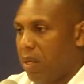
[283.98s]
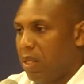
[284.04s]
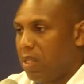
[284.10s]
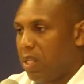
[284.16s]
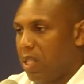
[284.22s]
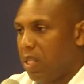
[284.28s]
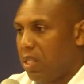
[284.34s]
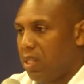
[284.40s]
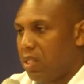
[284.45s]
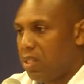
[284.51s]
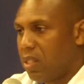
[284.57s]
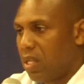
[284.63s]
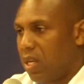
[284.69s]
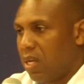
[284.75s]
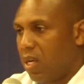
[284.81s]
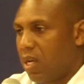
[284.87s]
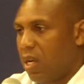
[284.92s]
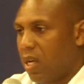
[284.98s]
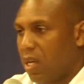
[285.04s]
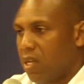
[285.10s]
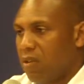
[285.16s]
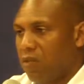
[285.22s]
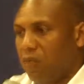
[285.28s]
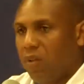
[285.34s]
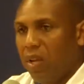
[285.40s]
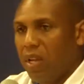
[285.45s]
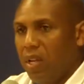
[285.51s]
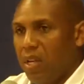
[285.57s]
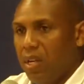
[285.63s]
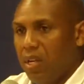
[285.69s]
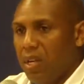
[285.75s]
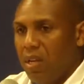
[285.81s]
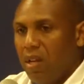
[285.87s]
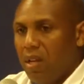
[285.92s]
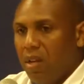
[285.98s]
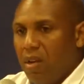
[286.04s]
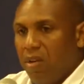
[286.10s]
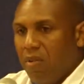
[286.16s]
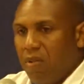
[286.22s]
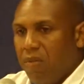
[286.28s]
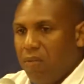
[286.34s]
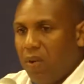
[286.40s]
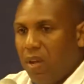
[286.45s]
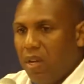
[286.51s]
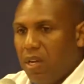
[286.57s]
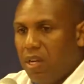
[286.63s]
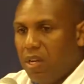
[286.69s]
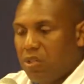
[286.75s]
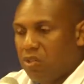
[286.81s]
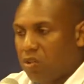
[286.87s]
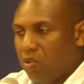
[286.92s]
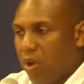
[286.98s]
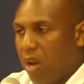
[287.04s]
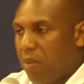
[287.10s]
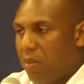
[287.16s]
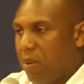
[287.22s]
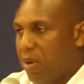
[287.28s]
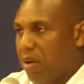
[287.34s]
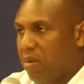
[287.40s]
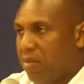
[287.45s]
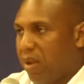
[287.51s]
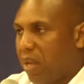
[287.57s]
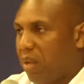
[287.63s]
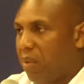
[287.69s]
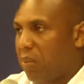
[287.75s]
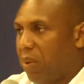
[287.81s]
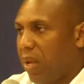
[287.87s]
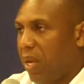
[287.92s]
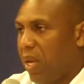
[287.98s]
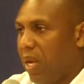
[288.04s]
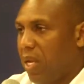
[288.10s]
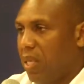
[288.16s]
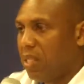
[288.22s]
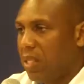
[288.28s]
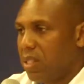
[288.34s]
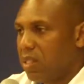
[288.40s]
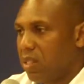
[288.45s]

He's filling and scraping and making plays.